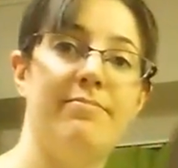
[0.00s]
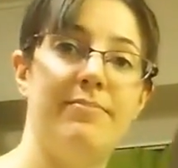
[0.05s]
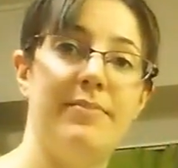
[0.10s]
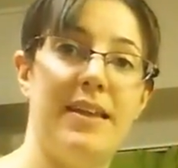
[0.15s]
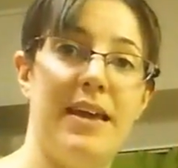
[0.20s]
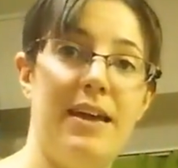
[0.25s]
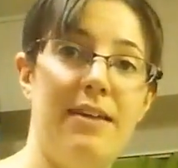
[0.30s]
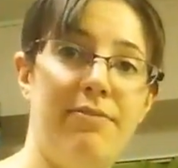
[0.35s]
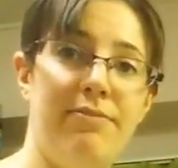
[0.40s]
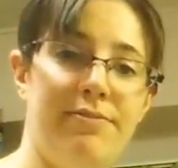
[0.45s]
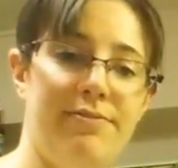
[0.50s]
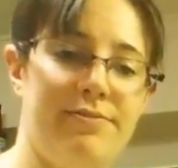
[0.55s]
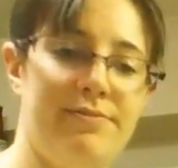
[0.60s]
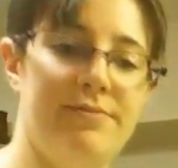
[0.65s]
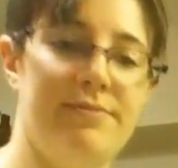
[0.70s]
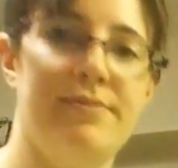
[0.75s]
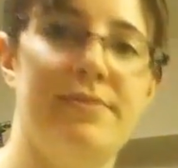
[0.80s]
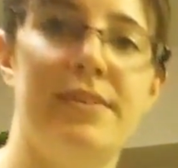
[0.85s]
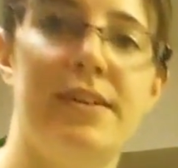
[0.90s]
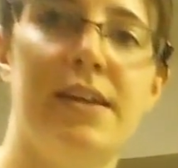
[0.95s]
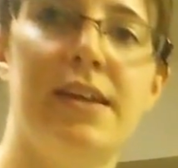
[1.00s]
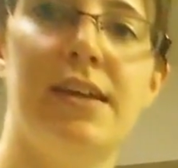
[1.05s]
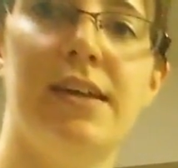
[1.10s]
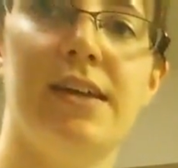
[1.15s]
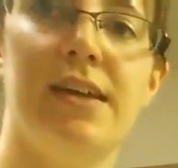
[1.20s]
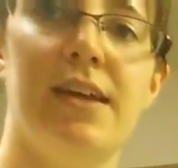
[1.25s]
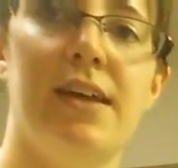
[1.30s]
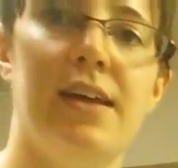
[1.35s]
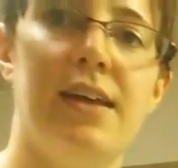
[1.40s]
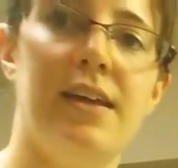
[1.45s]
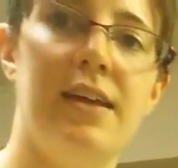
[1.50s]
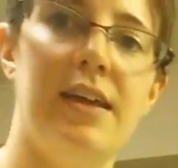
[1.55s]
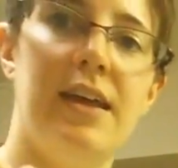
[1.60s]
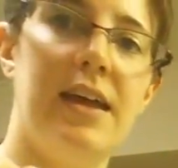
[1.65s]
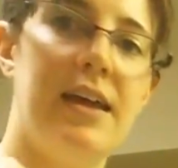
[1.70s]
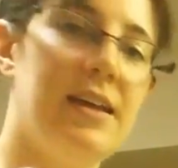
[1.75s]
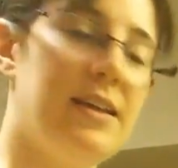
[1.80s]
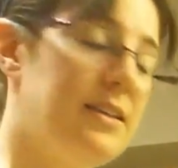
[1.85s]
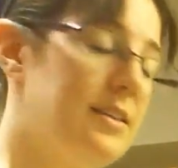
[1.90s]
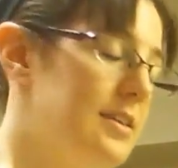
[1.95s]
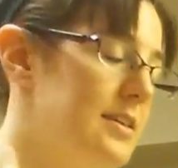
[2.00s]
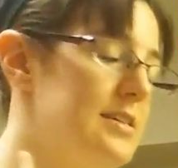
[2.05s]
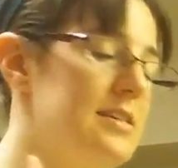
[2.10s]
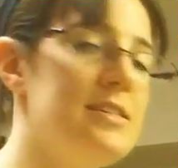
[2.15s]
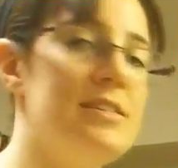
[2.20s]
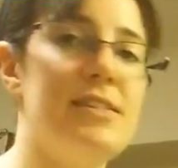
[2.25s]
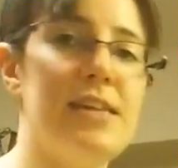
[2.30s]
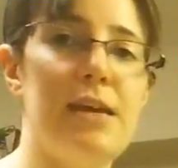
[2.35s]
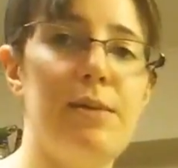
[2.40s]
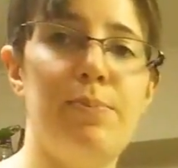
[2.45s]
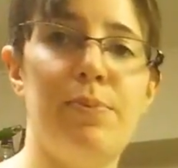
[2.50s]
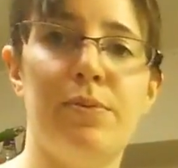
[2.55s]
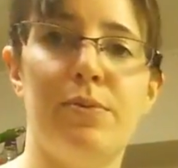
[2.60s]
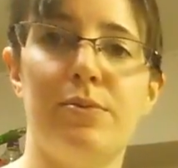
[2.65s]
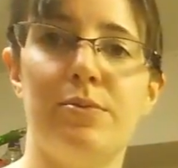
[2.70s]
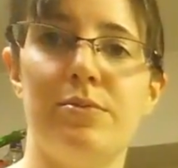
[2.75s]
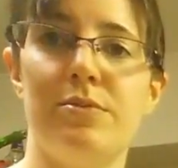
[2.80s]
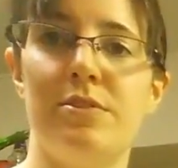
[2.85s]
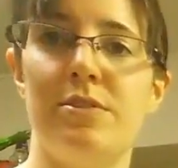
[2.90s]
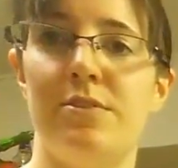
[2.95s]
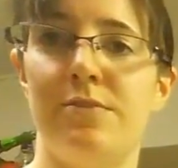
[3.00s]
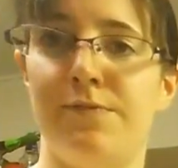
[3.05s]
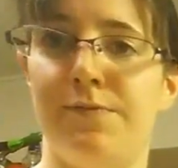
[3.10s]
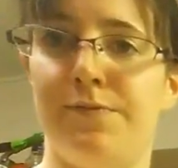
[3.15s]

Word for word: knife, and the staples